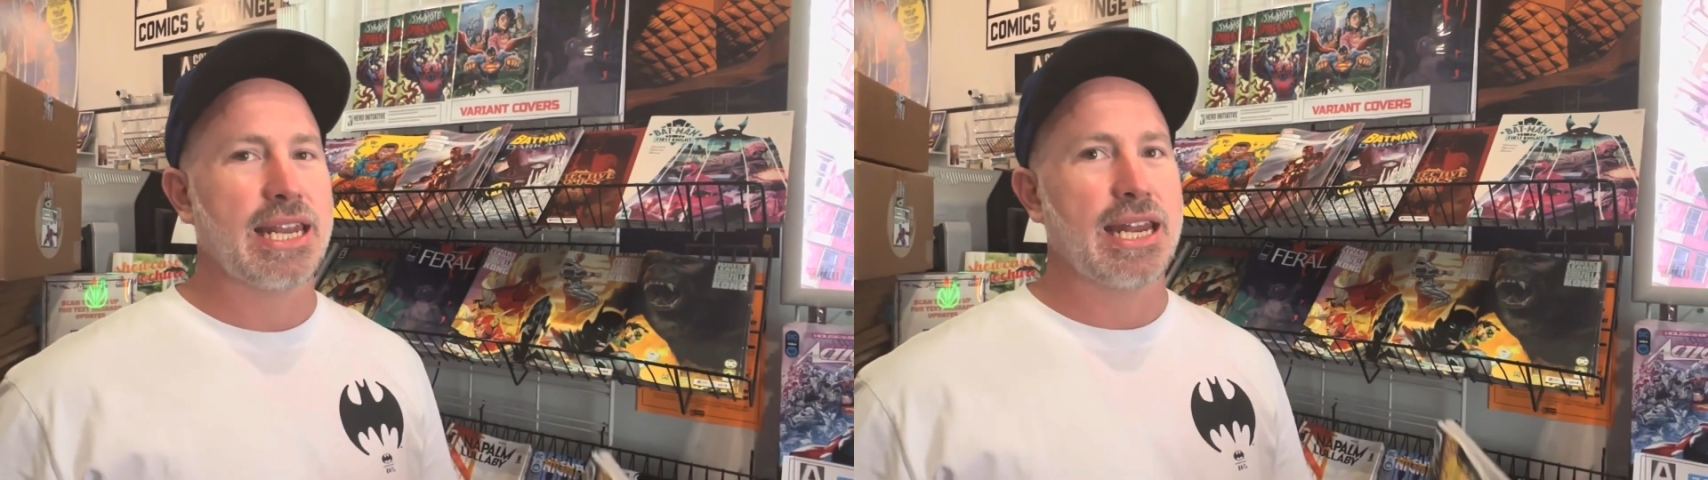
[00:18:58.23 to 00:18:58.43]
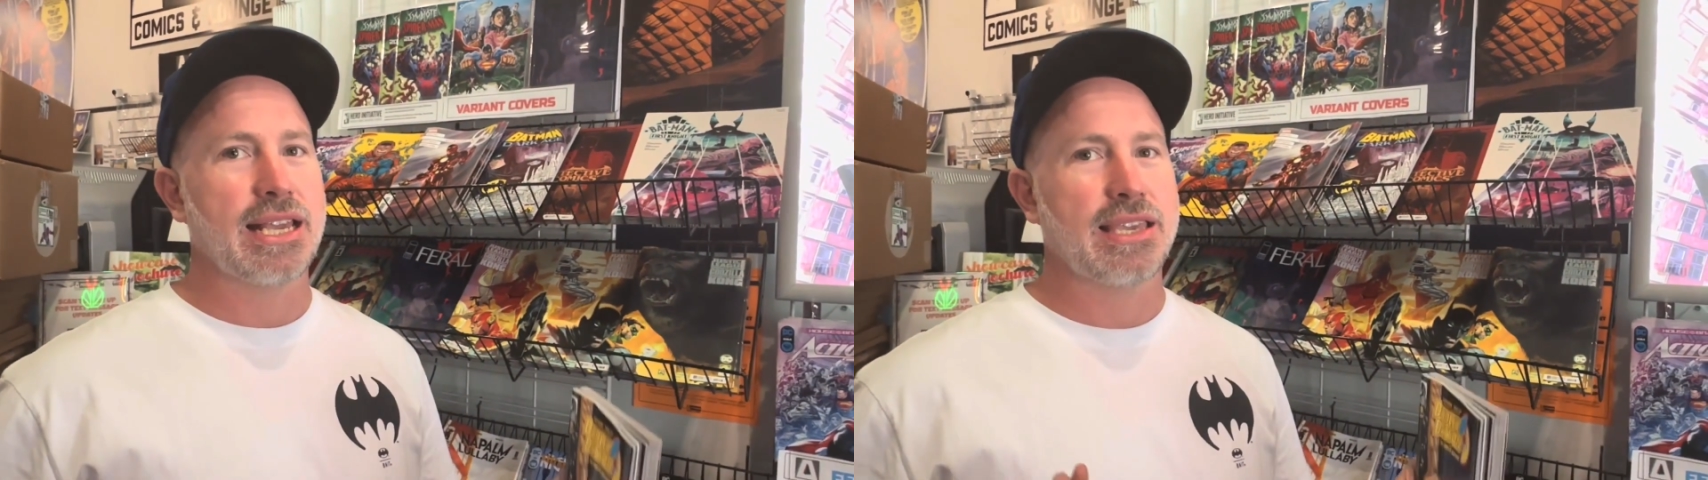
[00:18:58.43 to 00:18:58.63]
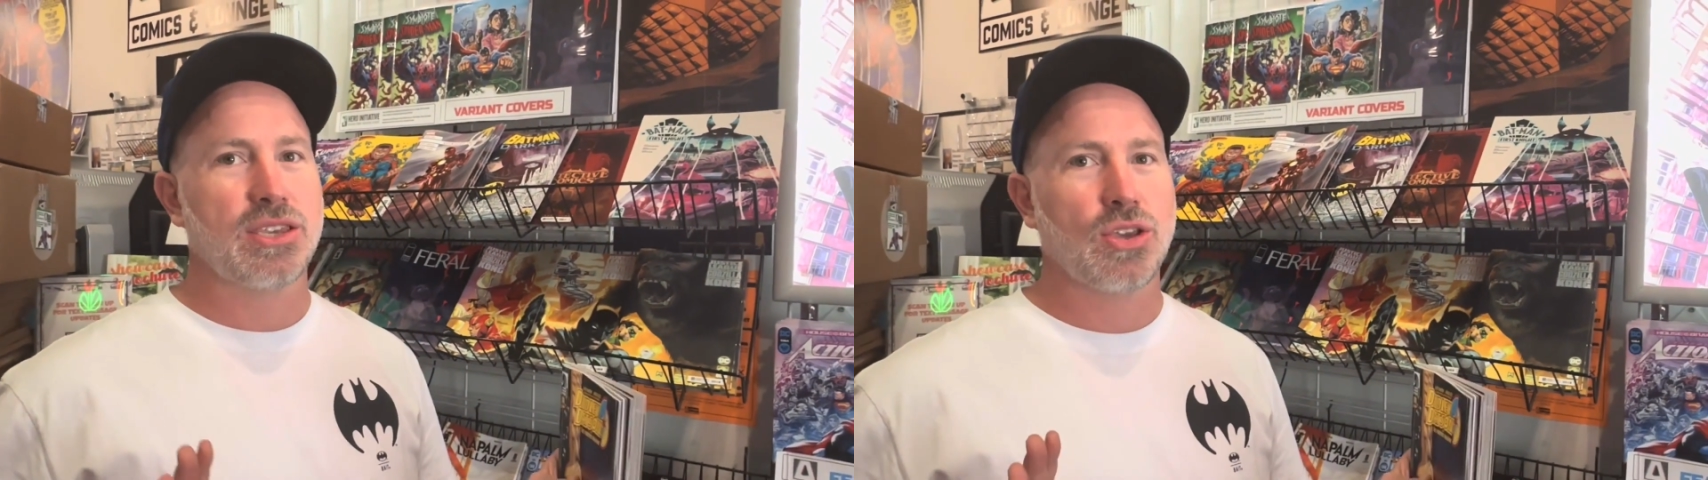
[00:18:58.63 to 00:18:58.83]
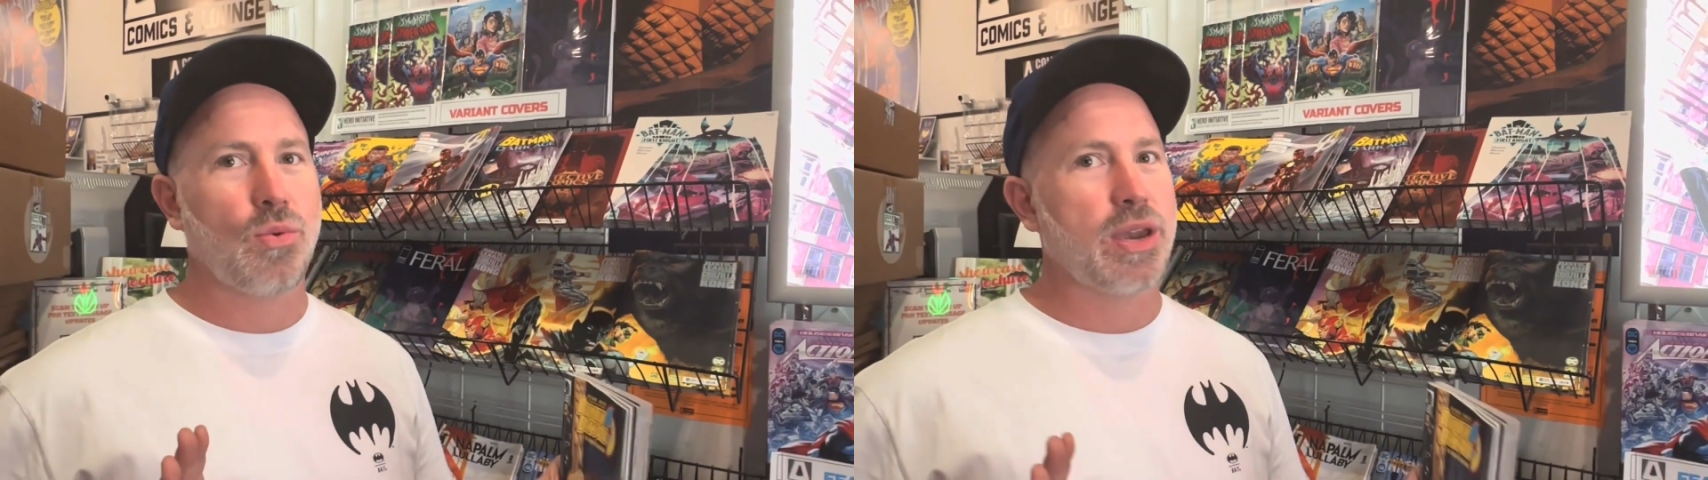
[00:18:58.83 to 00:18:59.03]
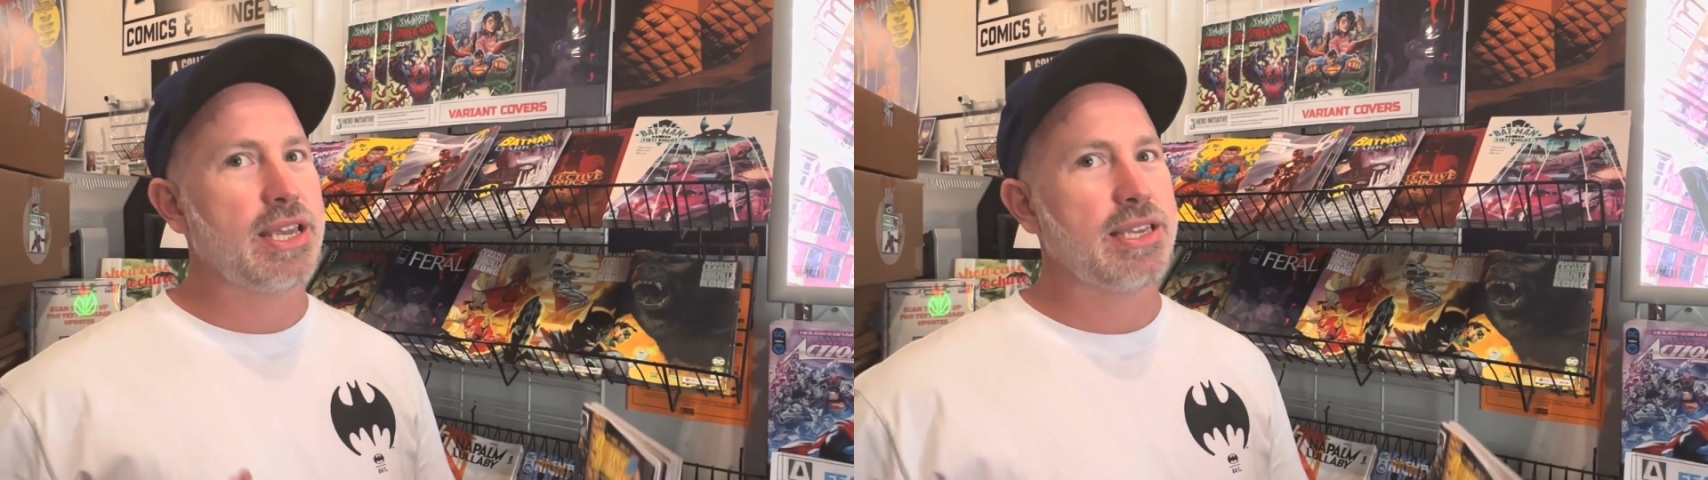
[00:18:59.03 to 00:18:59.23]
and it's so
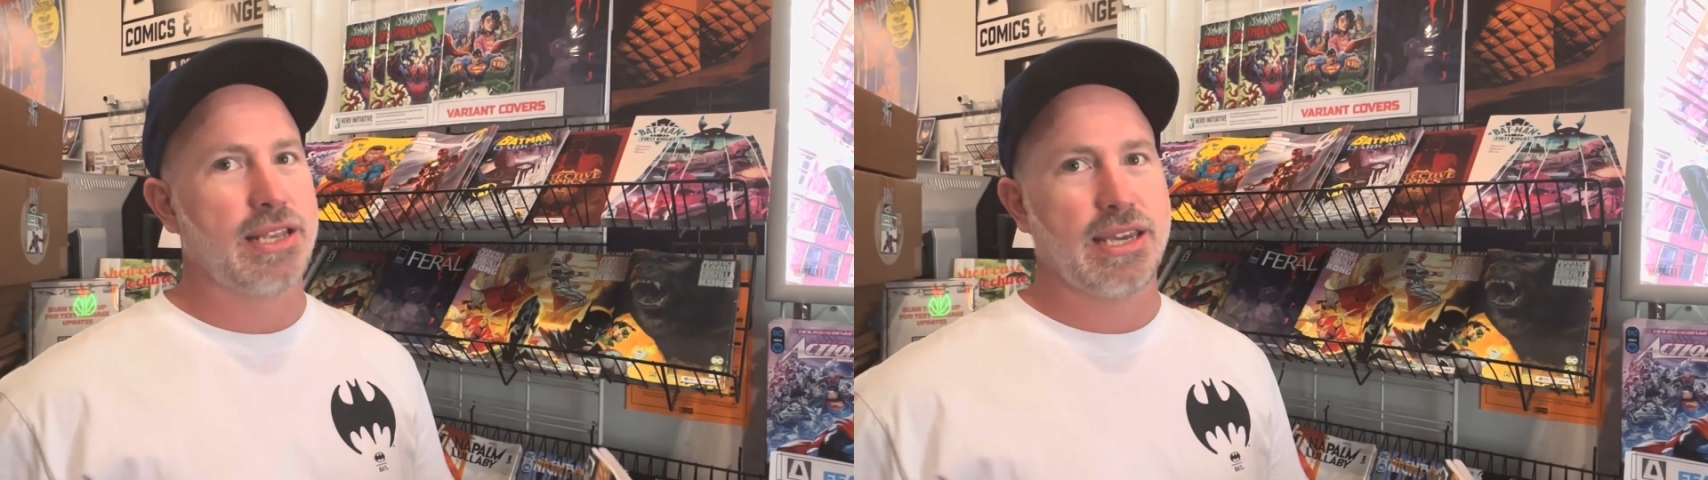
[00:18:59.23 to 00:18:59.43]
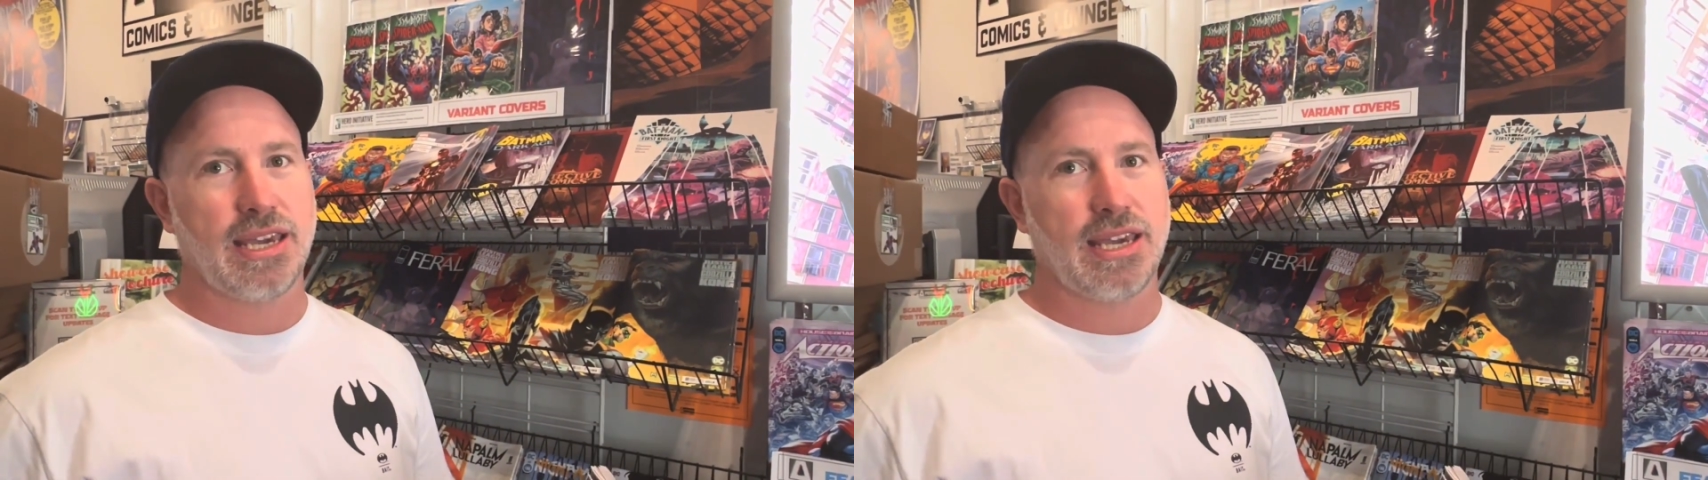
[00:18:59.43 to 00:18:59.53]
easy to